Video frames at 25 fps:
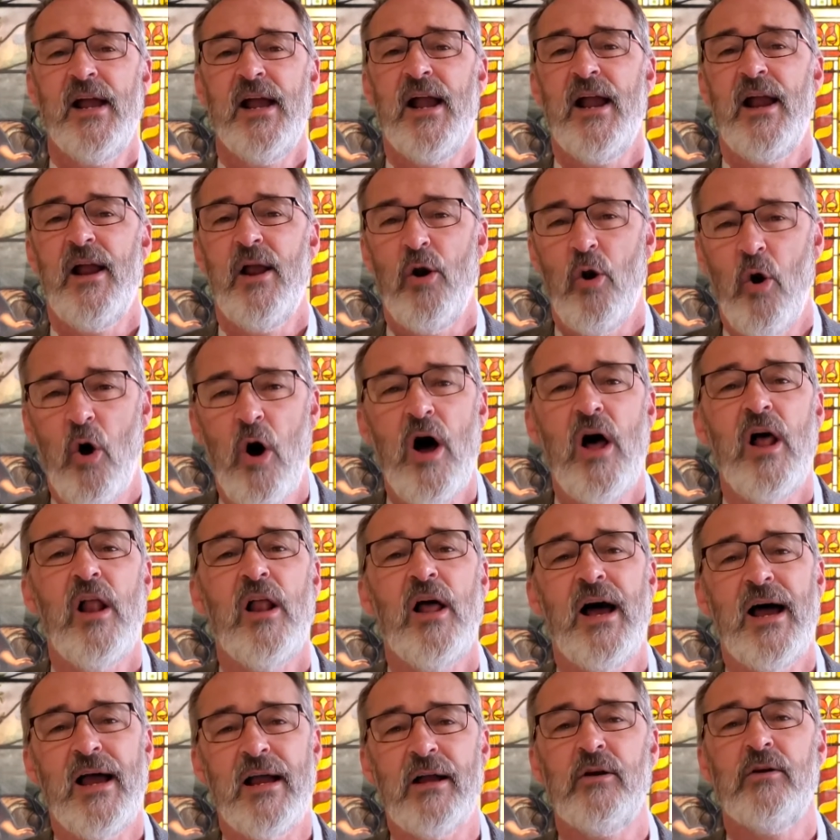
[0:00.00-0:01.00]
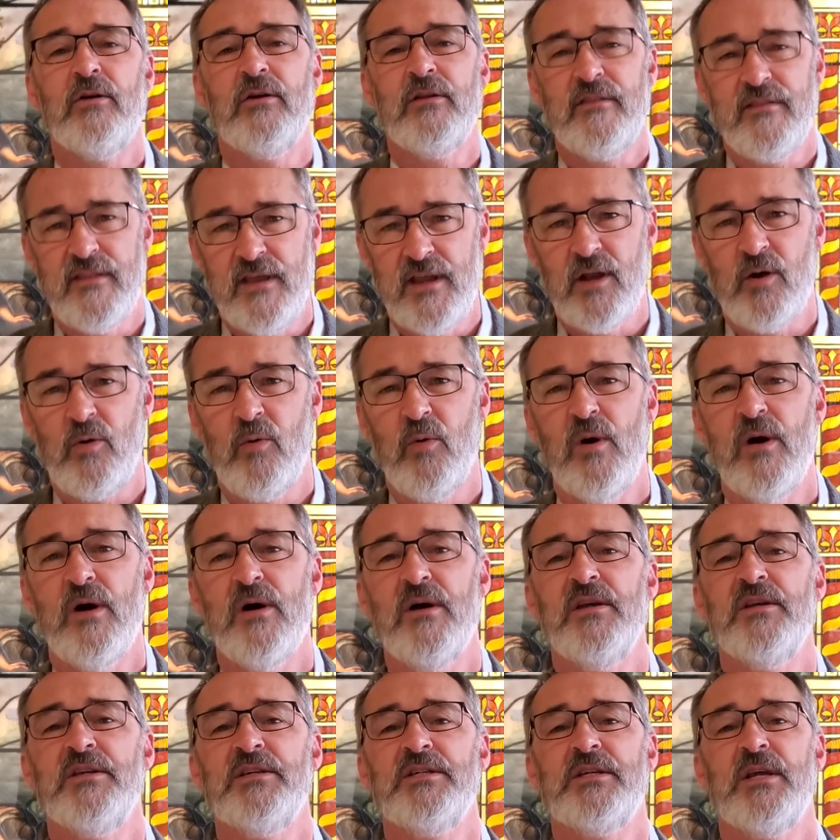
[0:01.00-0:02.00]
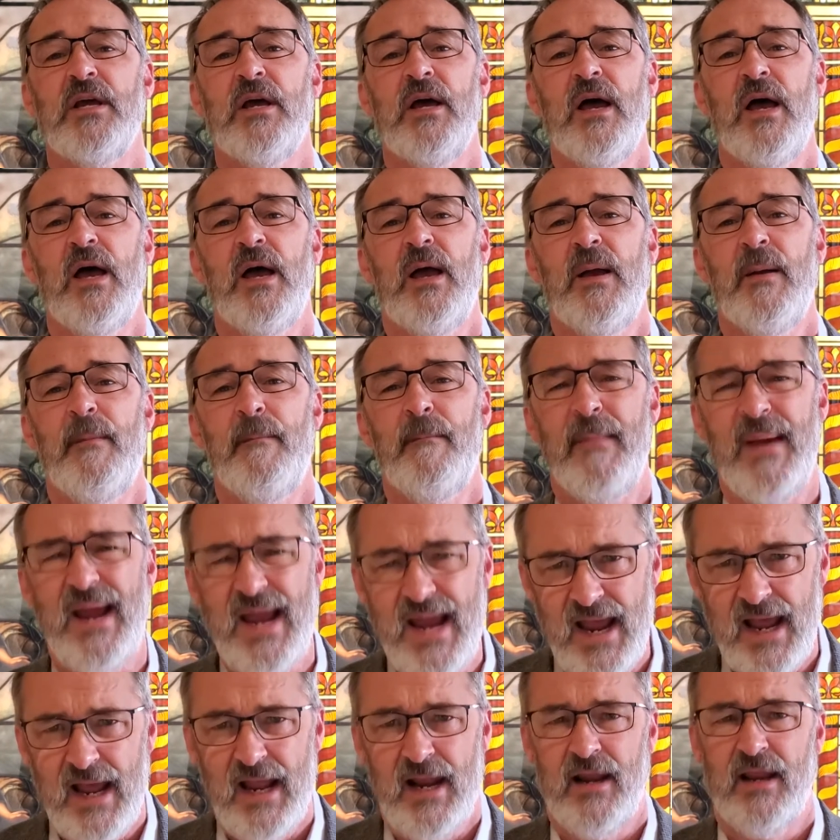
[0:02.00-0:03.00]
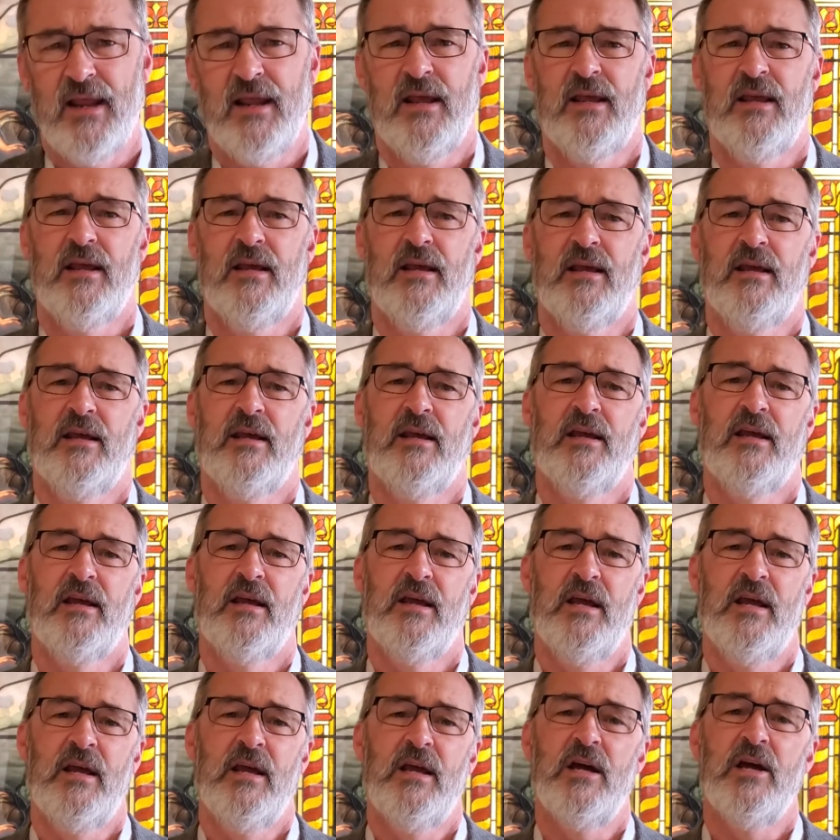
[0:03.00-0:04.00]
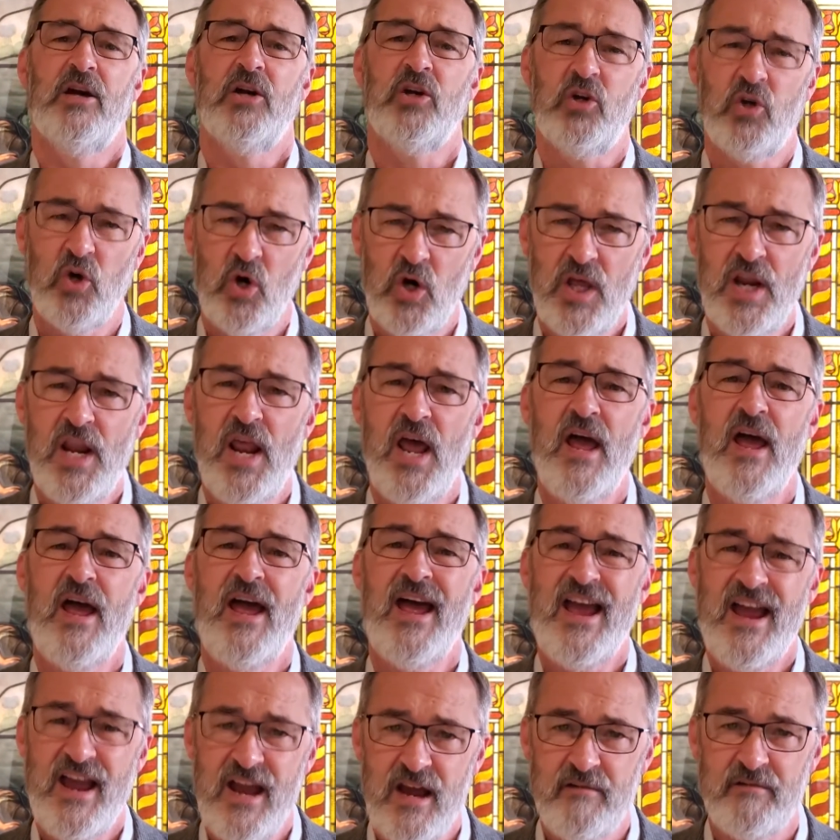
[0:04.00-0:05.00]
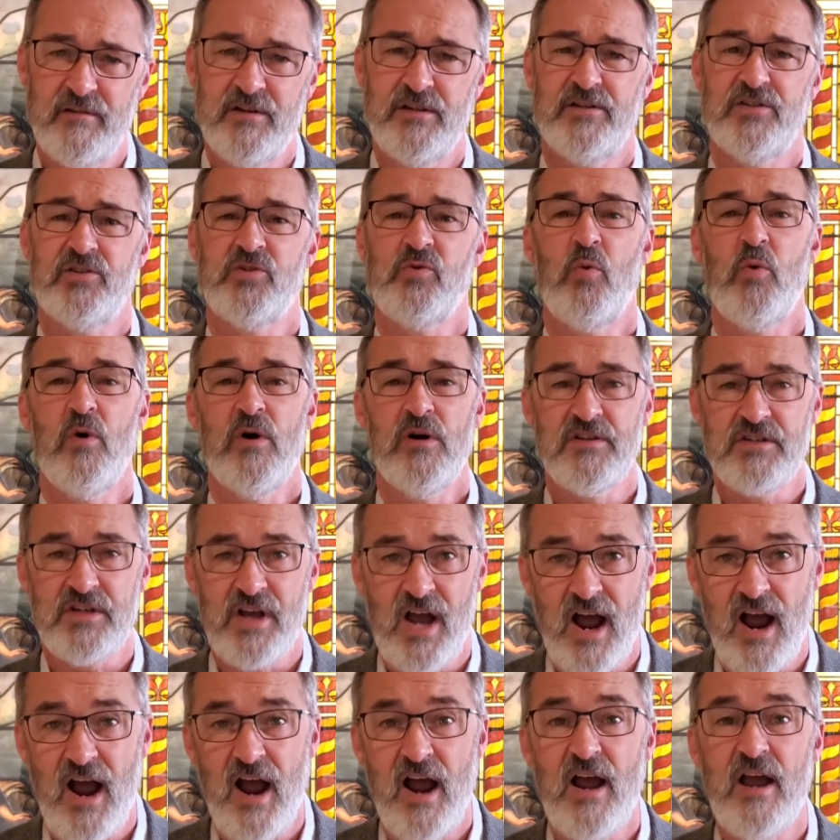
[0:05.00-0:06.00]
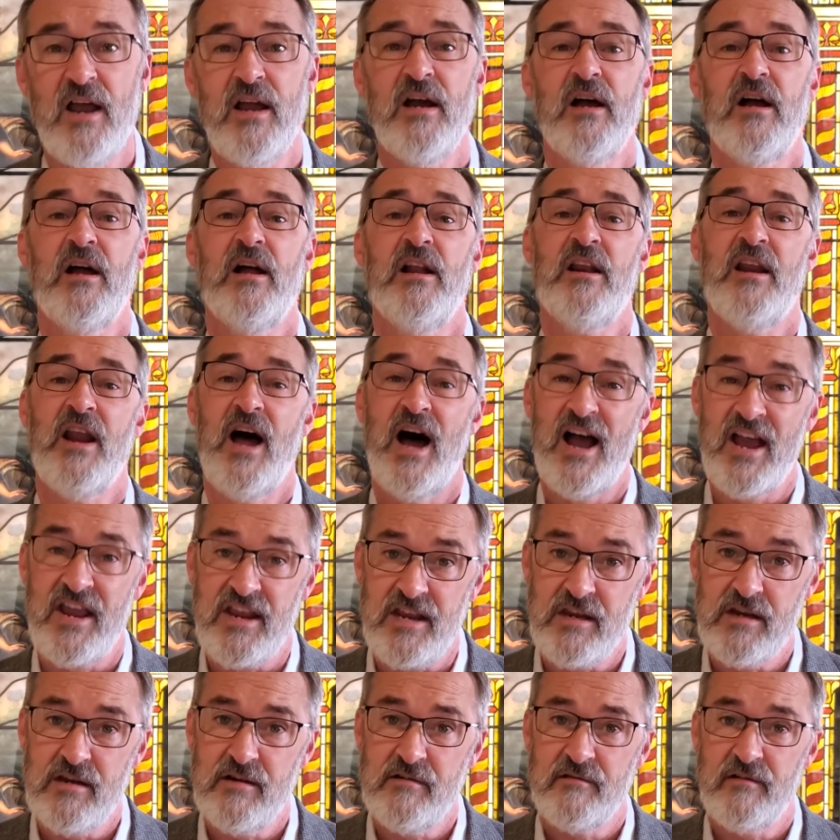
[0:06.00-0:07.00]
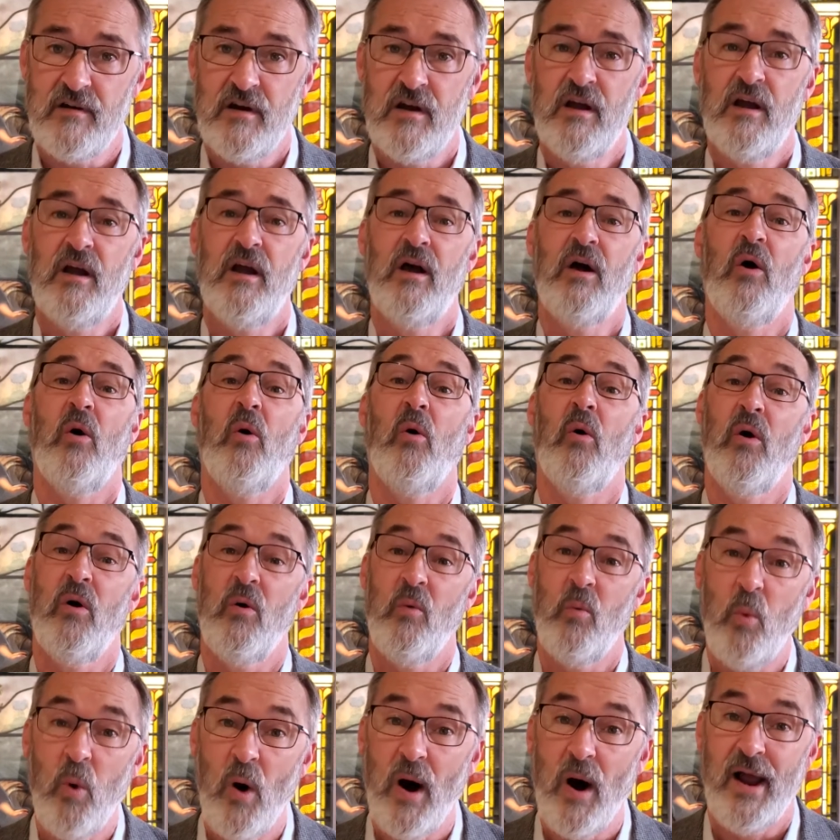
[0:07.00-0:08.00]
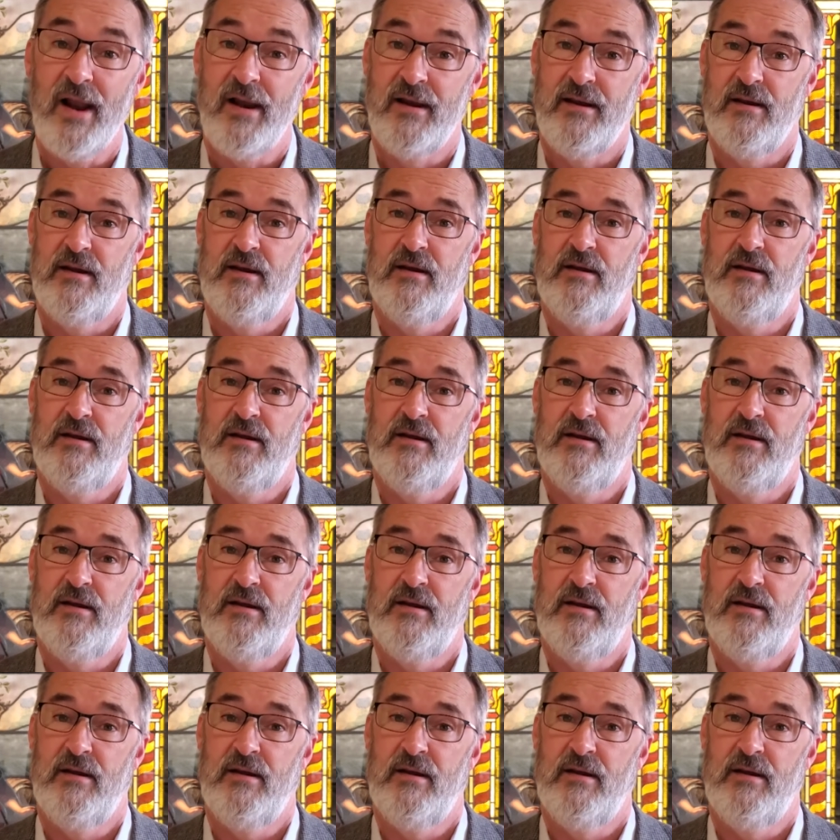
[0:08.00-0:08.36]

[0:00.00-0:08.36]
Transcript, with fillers: and all I could think was, man, good heavens, was I naive or what?